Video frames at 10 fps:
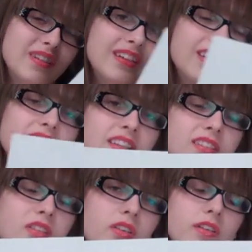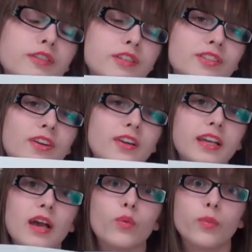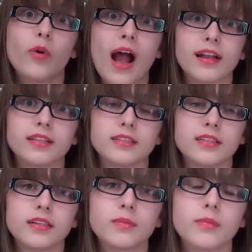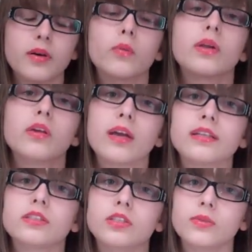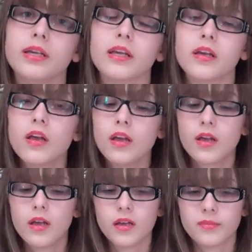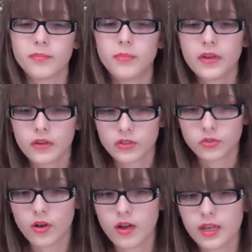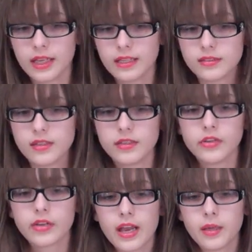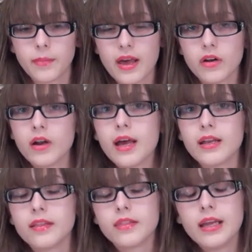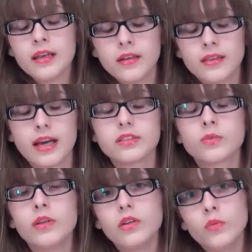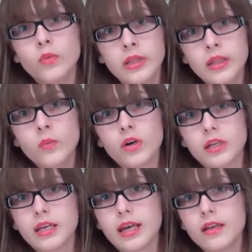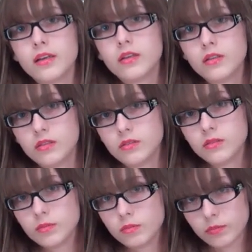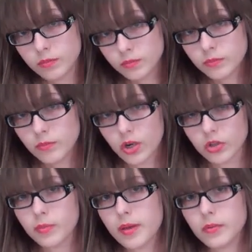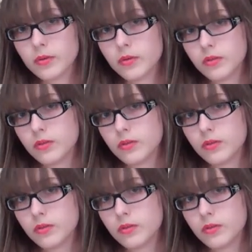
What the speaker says: it's good if you're starting out and practicing, but when you get to doing bigger drawings and getting better at it, then that's when you really want to get marker paper.